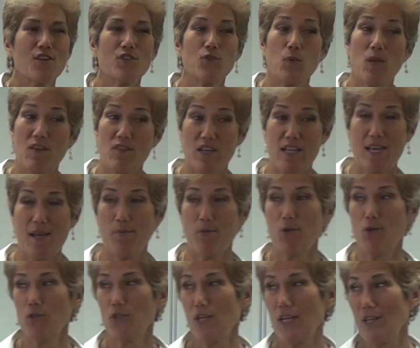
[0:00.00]
do we have a
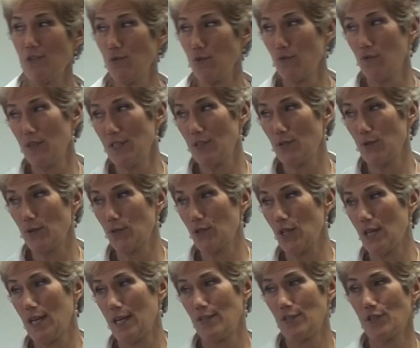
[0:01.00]
chemical change or a physical
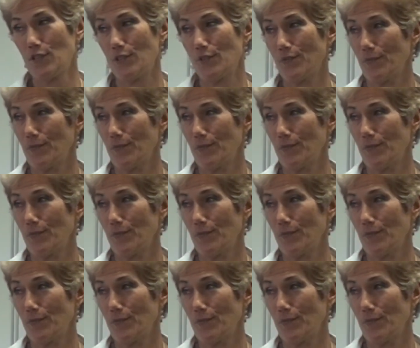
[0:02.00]
change?